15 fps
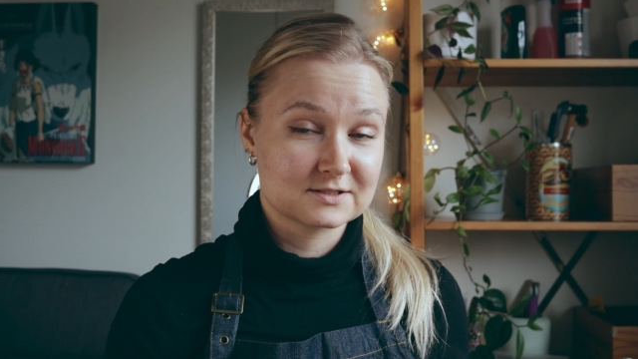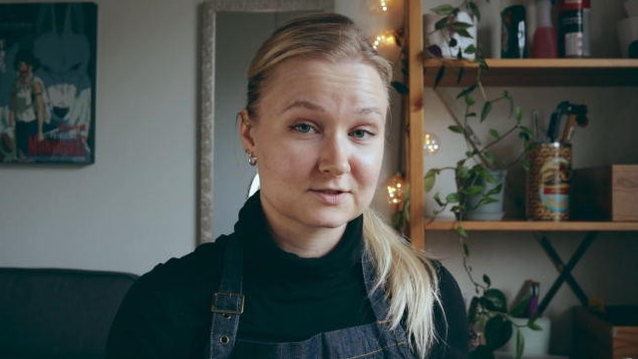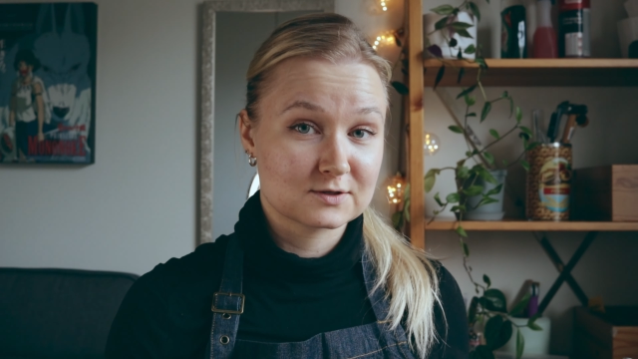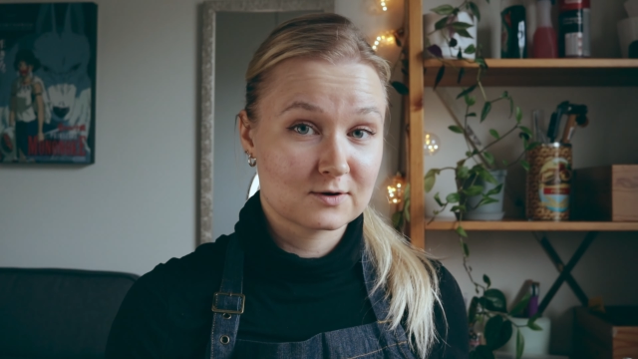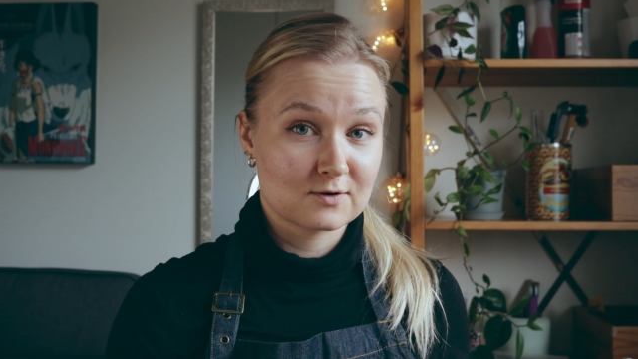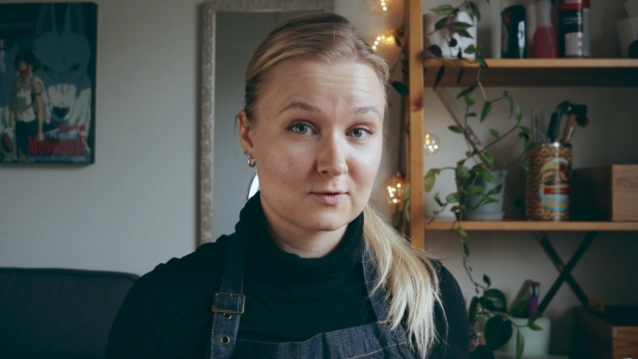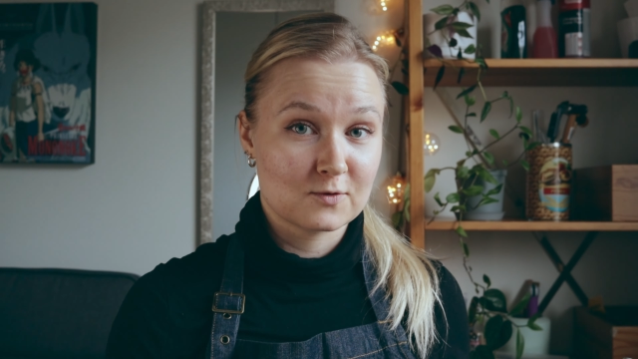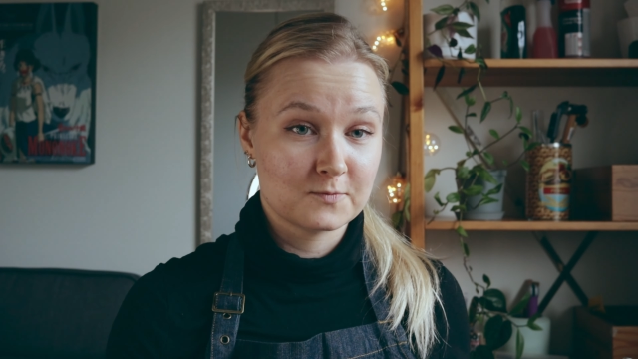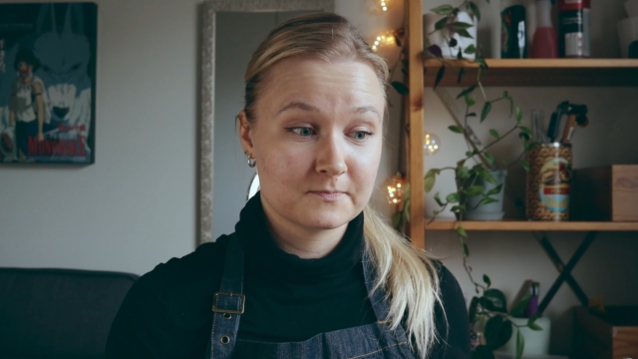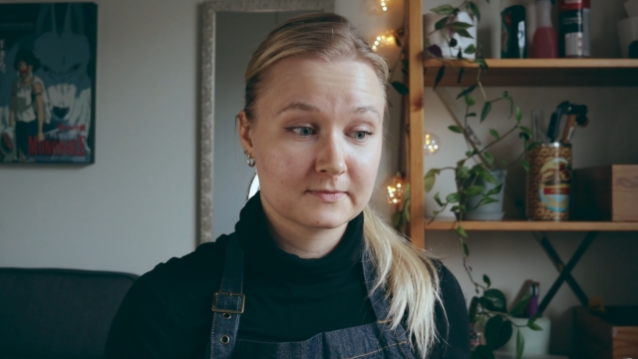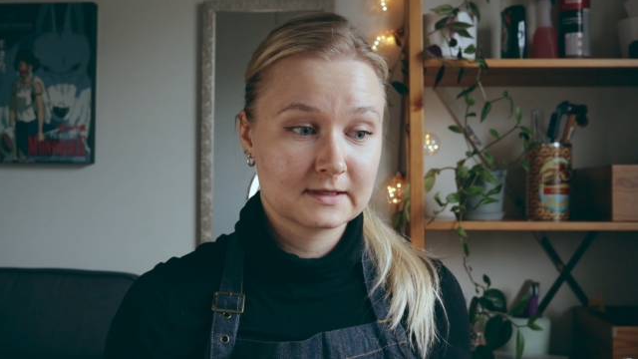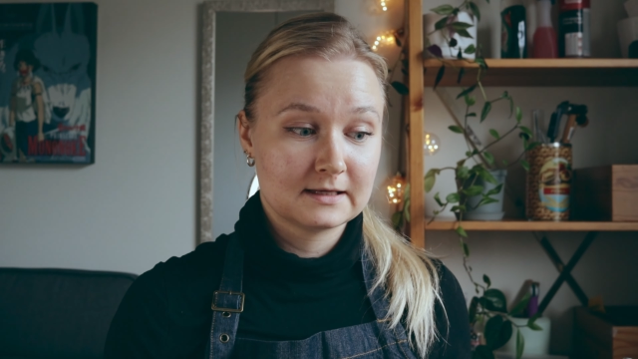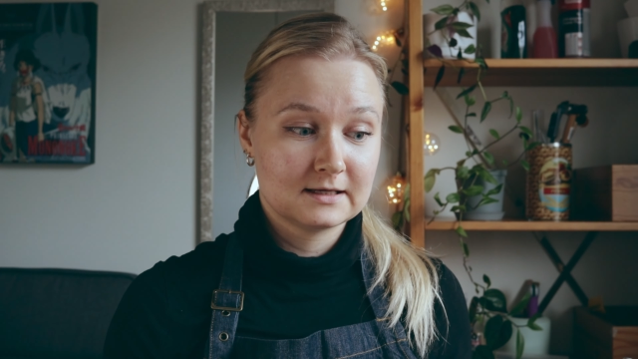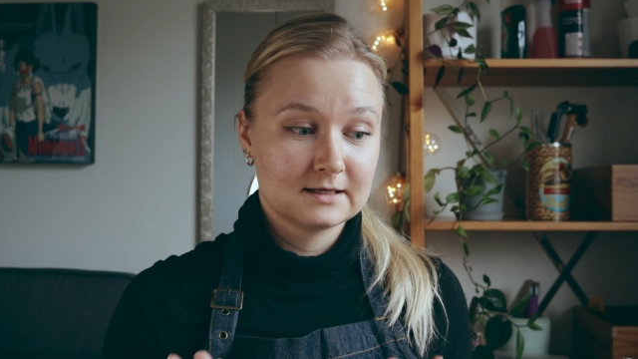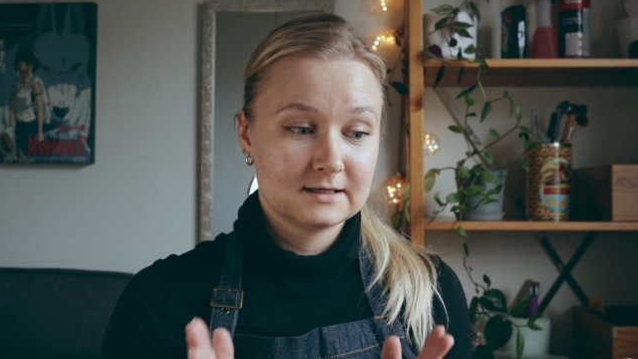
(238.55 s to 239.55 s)
so
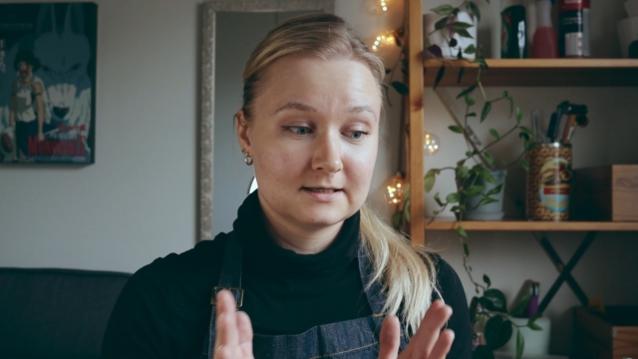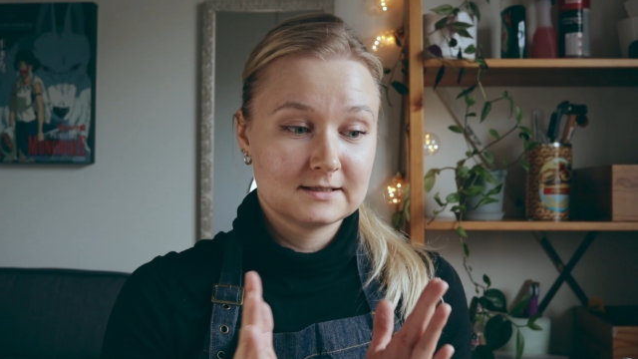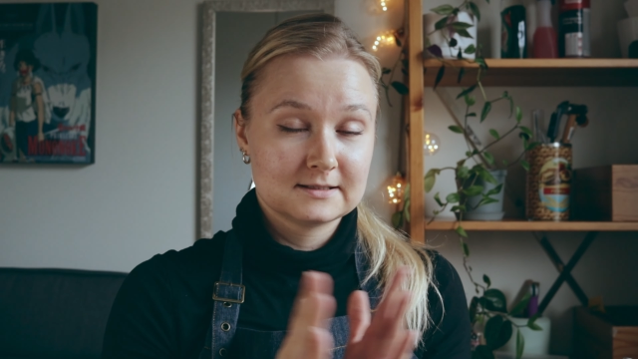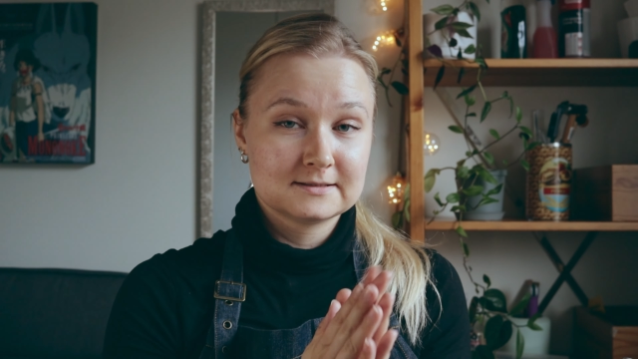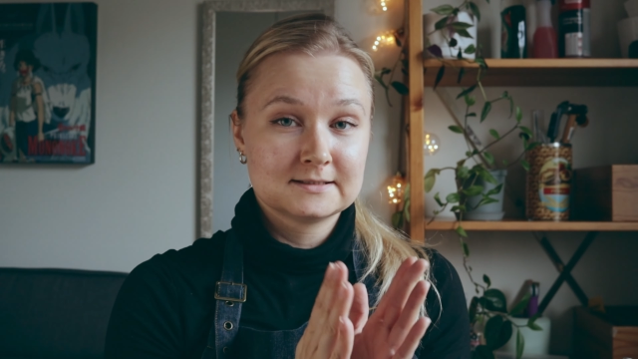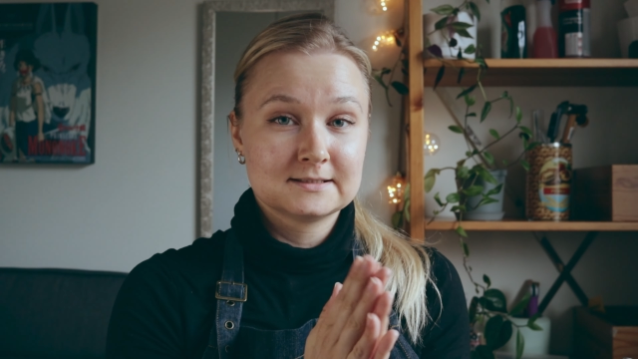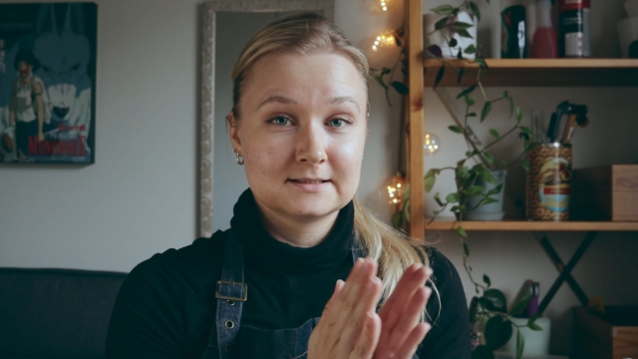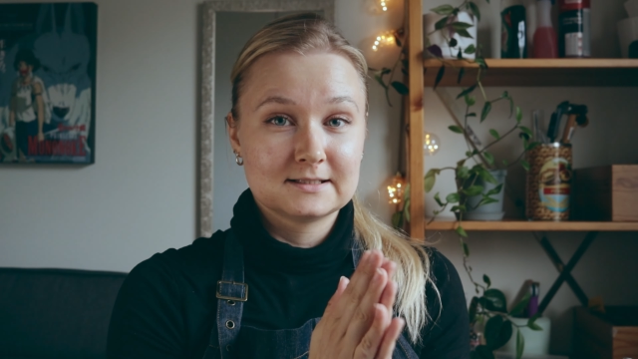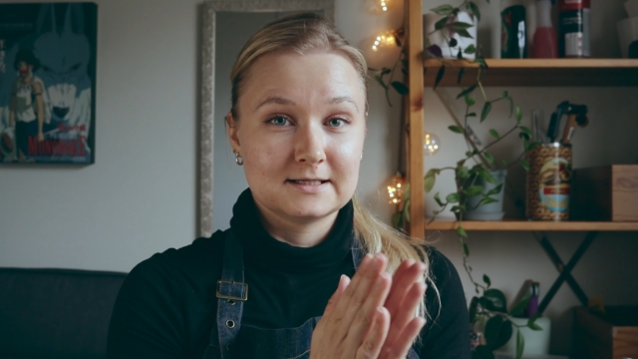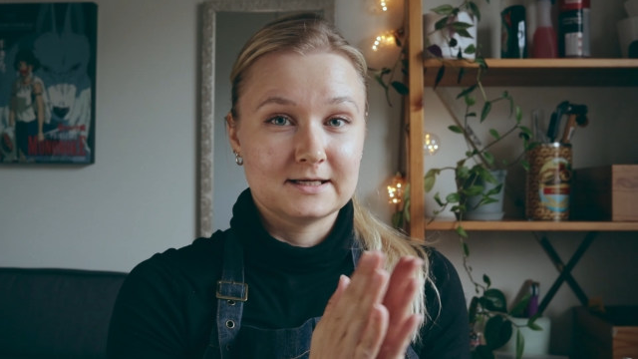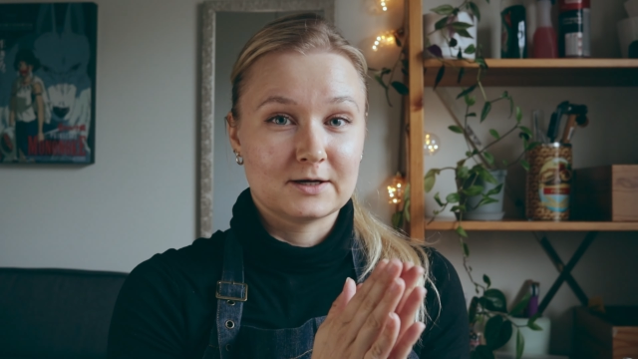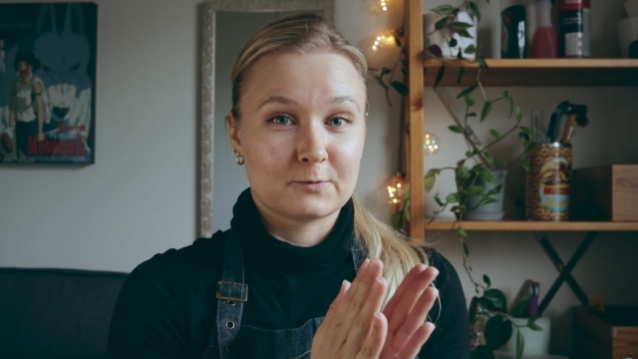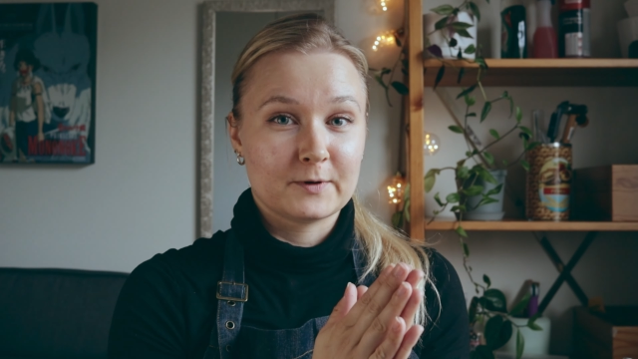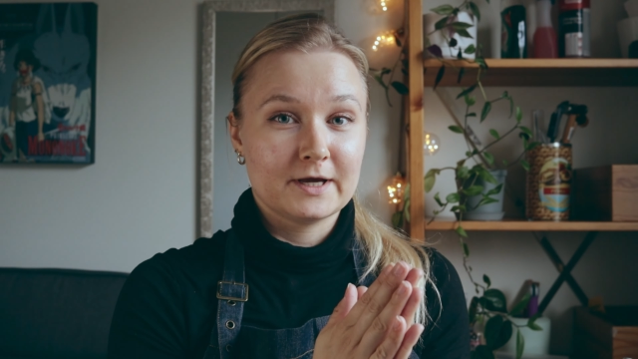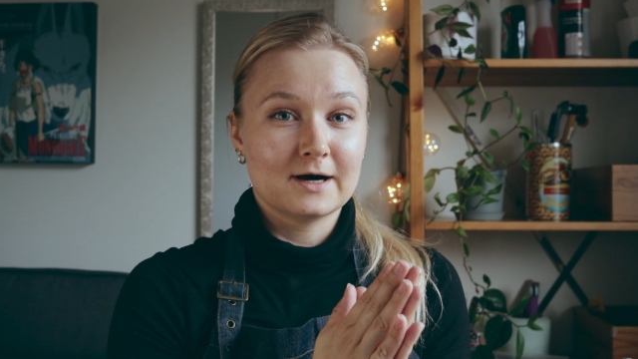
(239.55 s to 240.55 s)

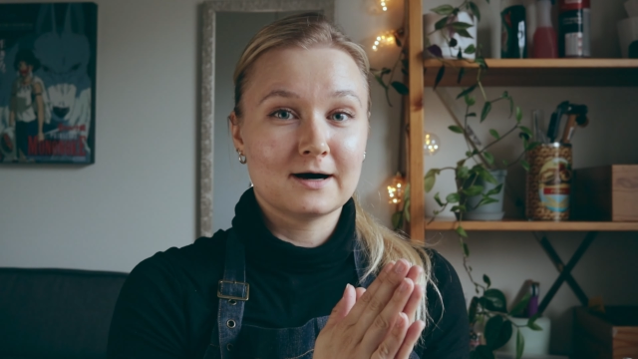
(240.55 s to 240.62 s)
here we